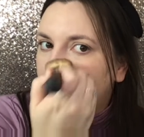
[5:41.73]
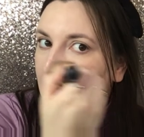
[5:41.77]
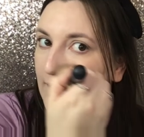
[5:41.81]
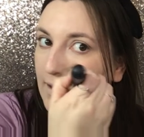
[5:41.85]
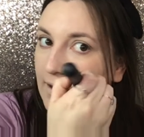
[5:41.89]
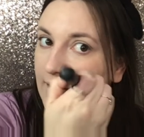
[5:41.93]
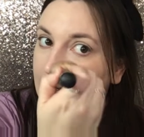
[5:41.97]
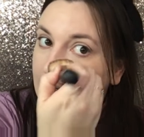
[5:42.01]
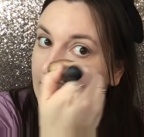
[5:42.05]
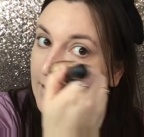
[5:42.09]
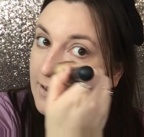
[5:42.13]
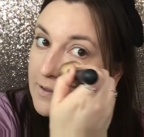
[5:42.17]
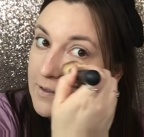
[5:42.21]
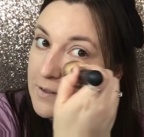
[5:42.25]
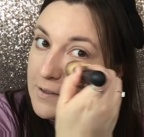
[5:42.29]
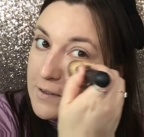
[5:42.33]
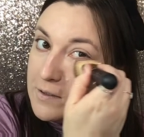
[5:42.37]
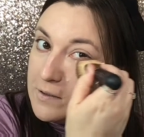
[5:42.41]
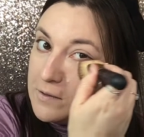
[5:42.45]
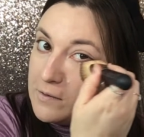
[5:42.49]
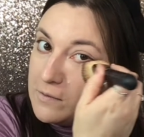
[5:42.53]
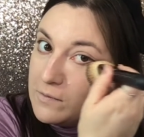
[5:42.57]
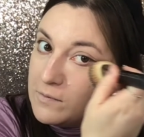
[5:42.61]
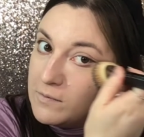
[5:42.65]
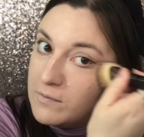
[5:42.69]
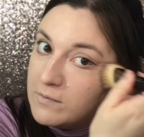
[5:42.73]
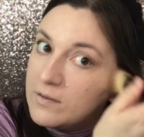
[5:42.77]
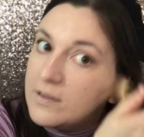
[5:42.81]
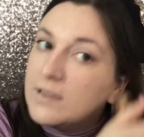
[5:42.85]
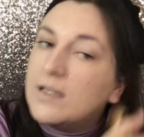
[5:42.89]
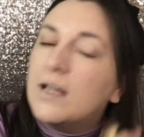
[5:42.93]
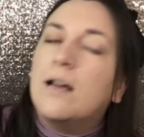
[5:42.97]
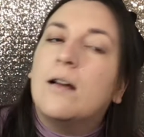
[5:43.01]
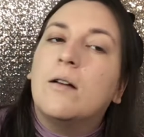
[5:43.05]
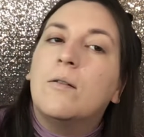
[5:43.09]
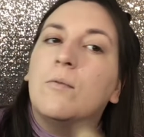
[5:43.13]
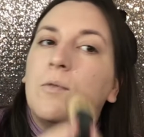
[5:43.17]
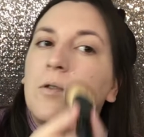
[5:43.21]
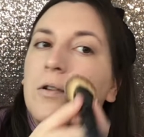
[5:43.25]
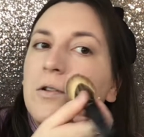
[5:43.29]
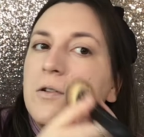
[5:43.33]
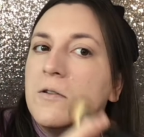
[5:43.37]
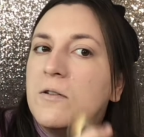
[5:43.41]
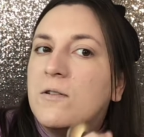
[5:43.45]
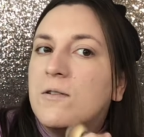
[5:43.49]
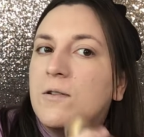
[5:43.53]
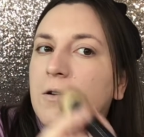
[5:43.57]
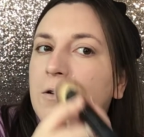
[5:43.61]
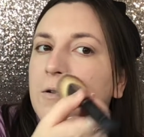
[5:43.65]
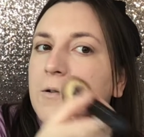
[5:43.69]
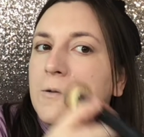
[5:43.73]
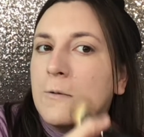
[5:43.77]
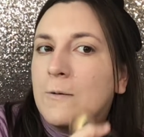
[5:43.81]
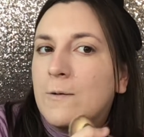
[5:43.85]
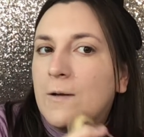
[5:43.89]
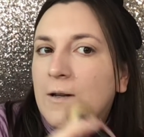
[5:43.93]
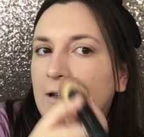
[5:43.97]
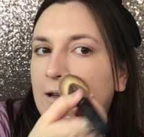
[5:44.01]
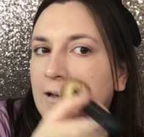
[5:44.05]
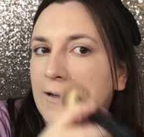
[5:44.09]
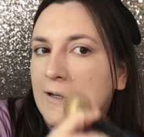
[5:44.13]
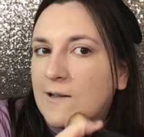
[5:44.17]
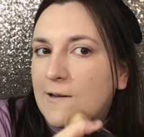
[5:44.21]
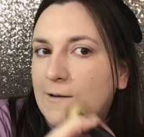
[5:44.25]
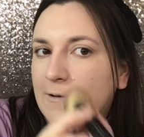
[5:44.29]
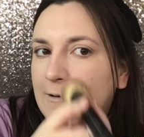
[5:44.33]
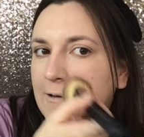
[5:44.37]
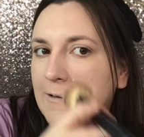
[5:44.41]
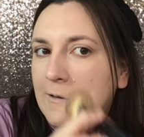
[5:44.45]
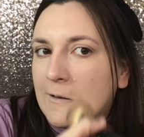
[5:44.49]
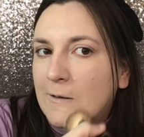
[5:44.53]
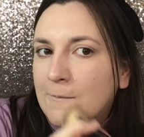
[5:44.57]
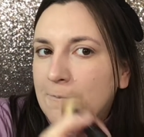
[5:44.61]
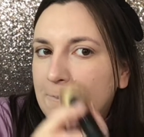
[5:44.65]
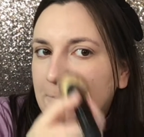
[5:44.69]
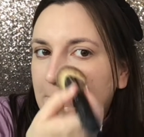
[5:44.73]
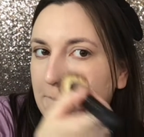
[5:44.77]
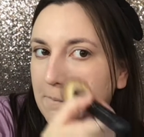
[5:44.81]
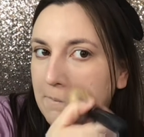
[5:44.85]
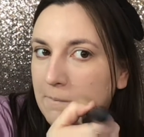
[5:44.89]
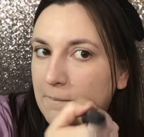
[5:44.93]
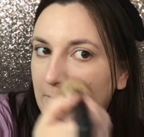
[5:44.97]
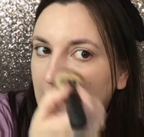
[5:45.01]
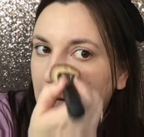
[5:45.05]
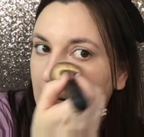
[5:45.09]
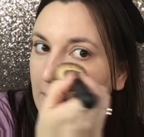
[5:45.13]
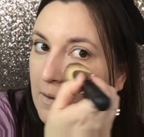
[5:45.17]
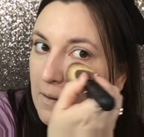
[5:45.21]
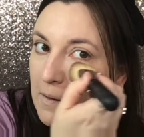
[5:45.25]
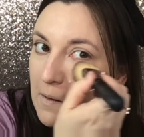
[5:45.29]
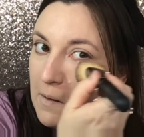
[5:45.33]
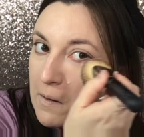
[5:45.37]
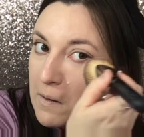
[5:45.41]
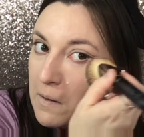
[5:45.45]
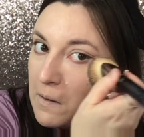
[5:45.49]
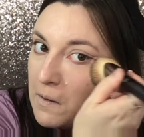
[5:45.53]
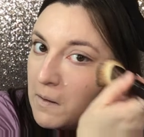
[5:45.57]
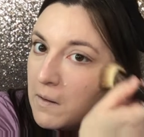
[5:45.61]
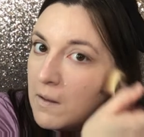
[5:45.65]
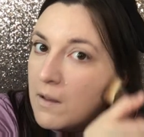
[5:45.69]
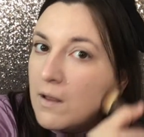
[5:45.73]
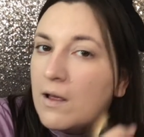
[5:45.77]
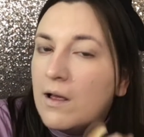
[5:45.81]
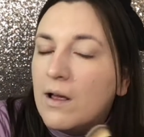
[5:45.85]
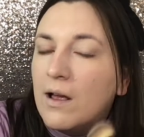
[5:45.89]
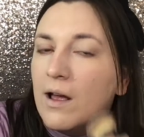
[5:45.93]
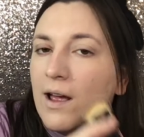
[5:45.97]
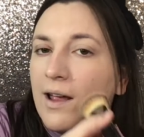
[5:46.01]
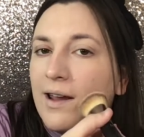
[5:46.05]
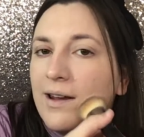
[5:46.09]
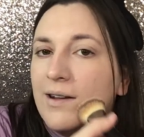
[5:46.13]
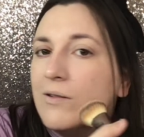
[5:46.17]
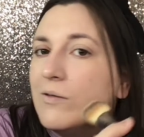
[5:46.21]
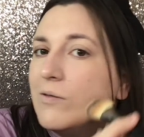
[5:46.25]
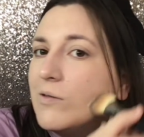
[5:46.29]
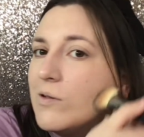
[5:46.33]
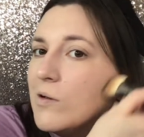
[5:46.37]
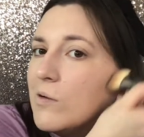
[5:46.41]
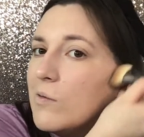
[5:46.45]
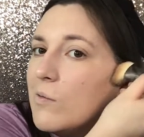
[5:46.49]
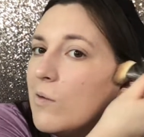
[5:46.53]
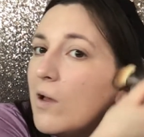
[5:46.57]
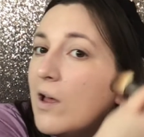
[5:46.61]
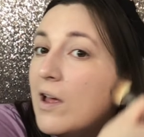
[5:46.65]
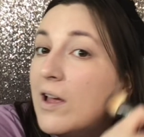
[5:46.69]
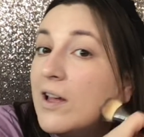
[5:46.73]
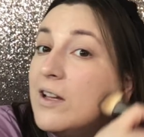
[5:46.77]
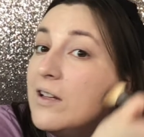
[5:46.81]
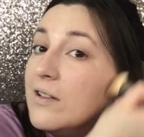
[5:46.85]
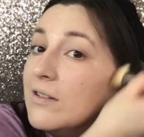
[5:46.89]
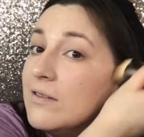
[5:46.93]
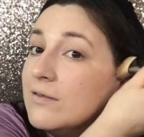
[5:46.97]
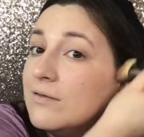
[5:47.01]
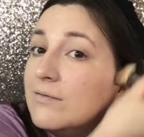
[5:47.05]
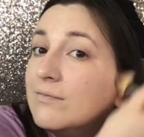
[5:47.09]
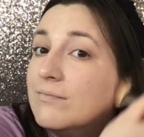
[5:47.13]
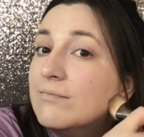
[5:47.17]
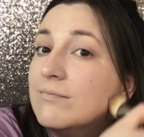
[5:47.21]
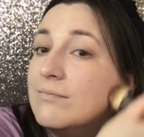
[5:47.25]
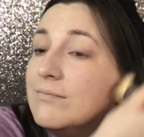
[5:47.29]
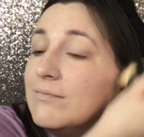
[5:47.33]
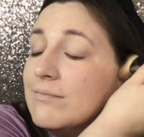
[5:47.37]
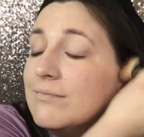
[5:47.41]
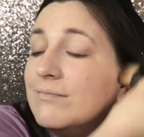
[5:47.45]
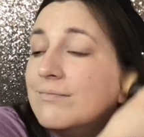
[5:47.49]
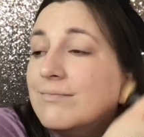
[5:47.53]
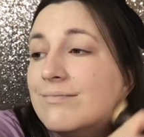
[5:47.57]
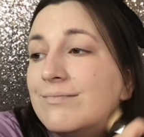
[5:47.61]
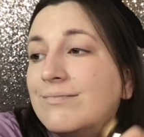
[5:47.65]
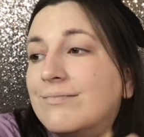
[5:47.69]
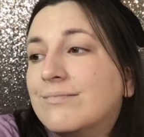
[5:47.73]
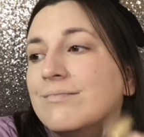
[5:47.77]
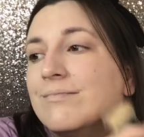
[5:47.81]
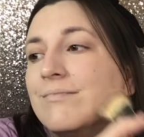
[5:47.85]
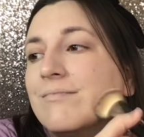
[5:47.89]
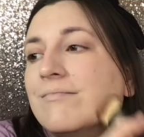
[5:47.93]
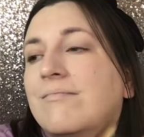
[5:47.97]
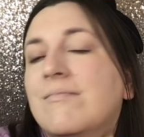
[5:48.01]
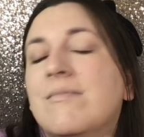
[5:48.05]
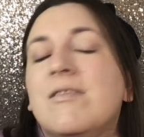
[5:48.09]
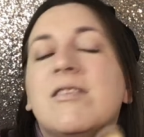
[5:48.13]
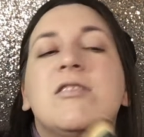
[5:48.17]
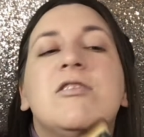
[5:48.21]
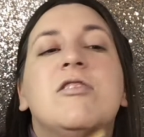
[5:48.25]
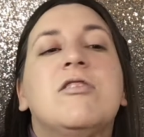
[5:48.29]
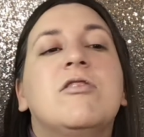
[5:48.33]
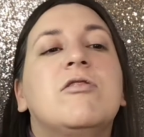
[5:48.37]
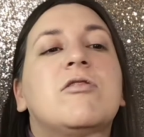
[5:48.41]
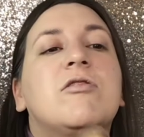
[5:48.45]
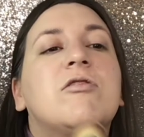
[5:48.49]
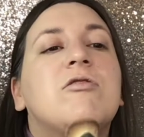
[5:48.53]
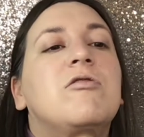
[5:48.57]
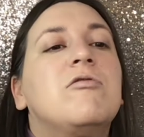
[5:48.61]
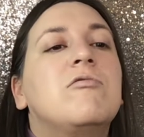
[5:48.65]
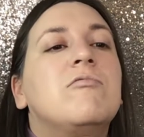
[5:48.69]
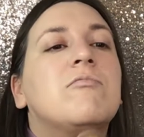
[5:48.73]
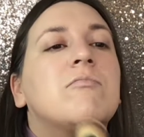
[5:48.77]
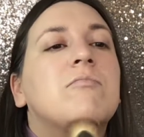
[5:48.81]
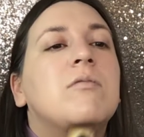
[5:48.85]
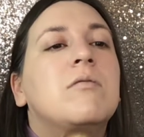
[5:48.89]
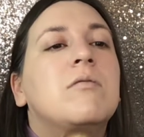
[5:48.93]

I tend to do downward strokes when I get down here. I don't know why. I just do.